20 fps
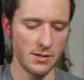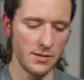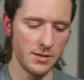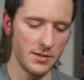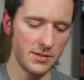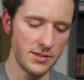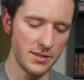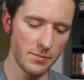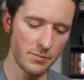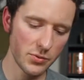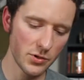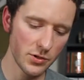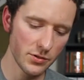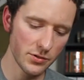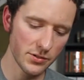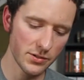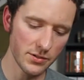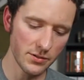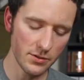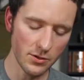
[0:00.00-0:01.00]
The
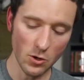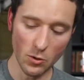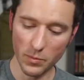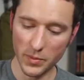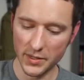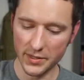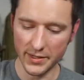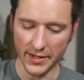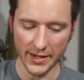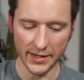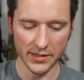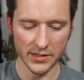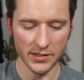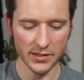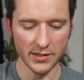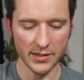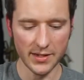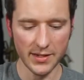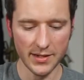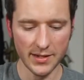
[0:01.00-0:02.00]
zippers open
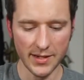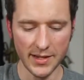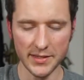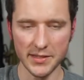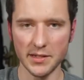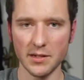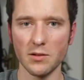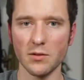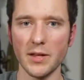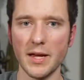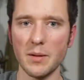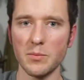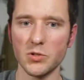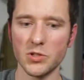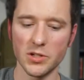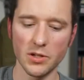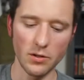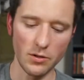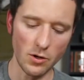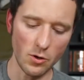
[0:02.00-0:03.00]
nicely. It's a
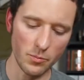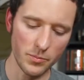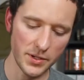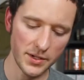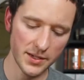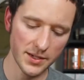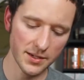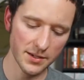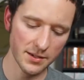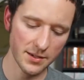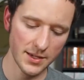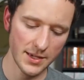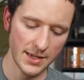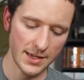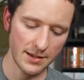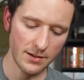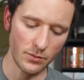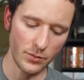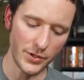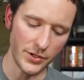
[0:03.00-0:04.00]
clamshell opening,
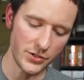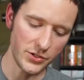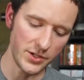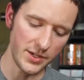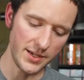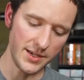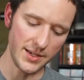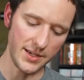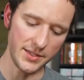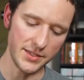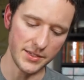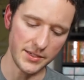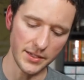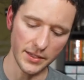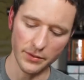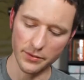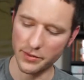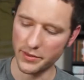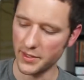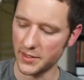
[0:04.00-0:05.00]
which is
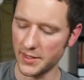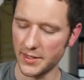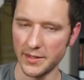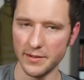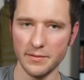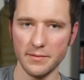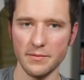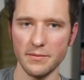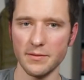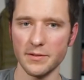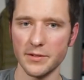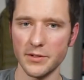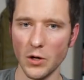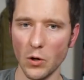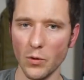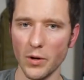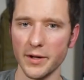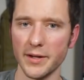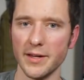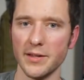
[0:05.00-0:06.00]
another thing that
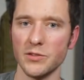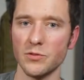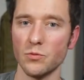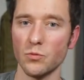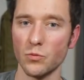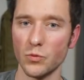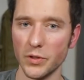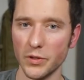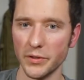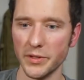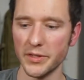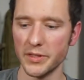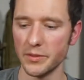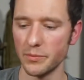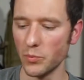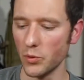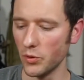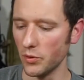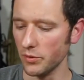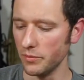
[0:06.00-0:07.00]
GORUCK has really
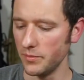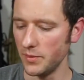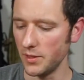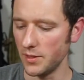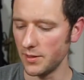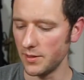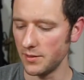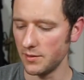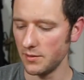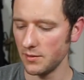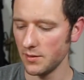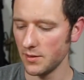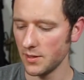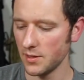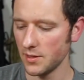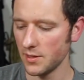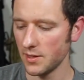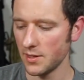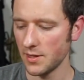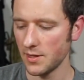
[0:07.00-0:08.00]
spoiled me on.
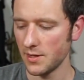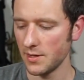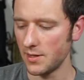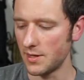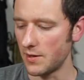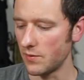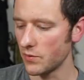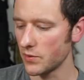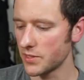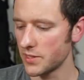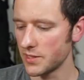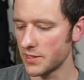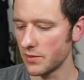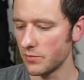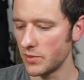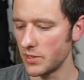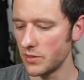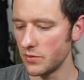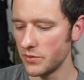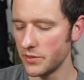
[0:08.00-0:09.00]
Ever since I've
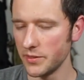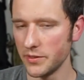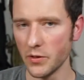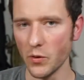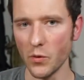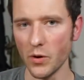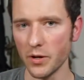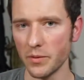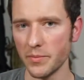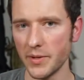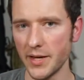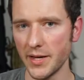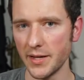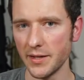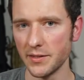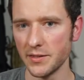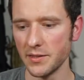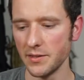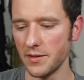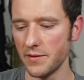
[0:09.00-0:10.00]
been using GORUCK
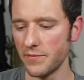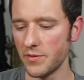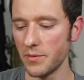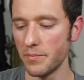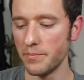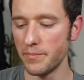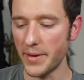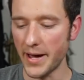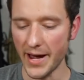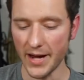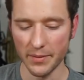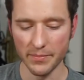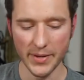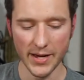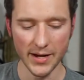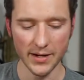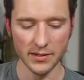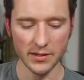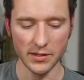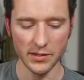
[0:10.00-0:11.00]
bags, if the
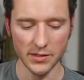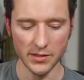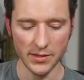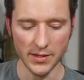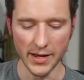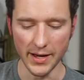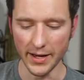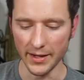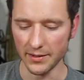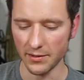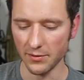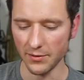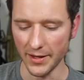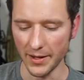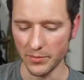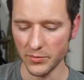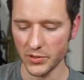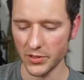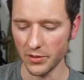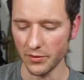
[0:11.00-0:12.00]
backpack does not
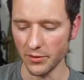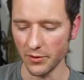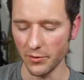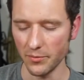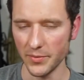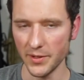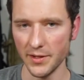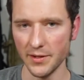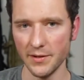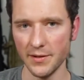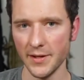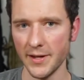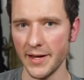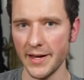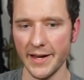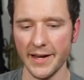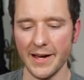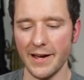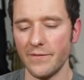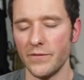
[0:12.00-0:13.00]
clamshell open,
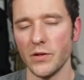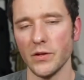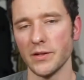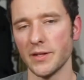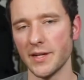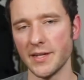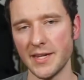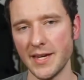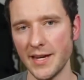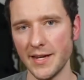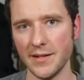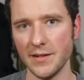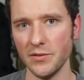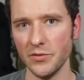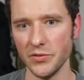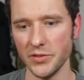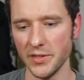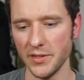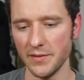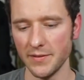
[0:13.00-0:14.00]
I feel like I can't
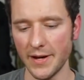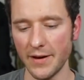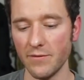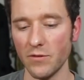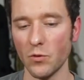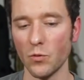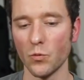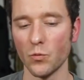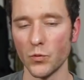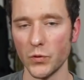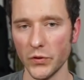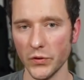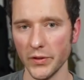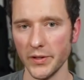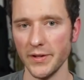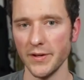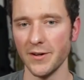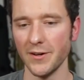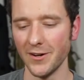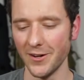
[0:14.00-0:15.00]
use it. I have a
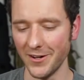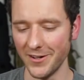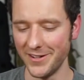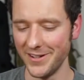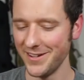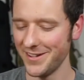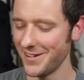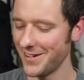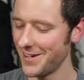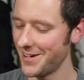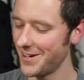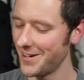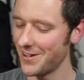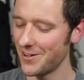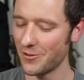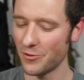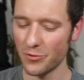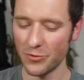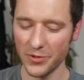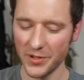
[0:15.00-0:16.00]
really
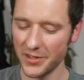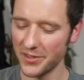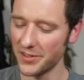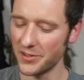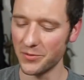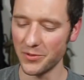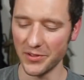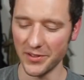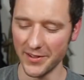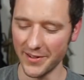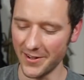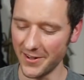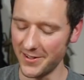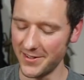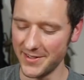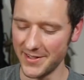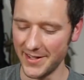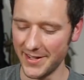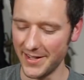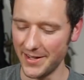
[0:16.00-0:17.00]

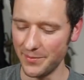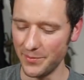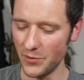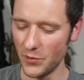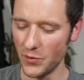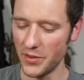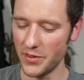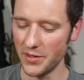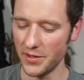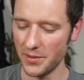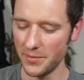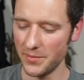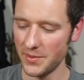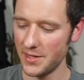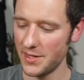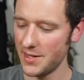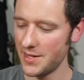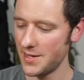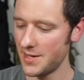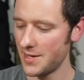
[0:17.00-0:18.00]
hard time with them.
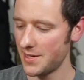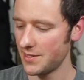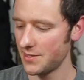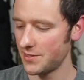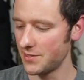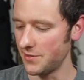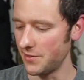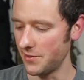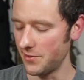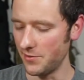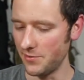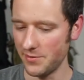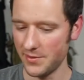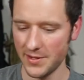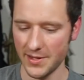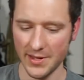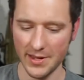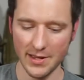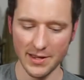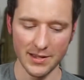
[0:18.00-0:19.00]
So
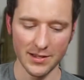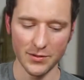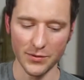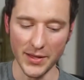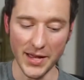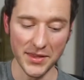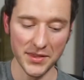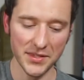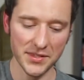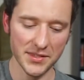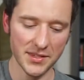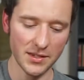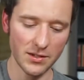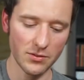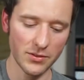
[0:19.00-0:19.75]
glad this thing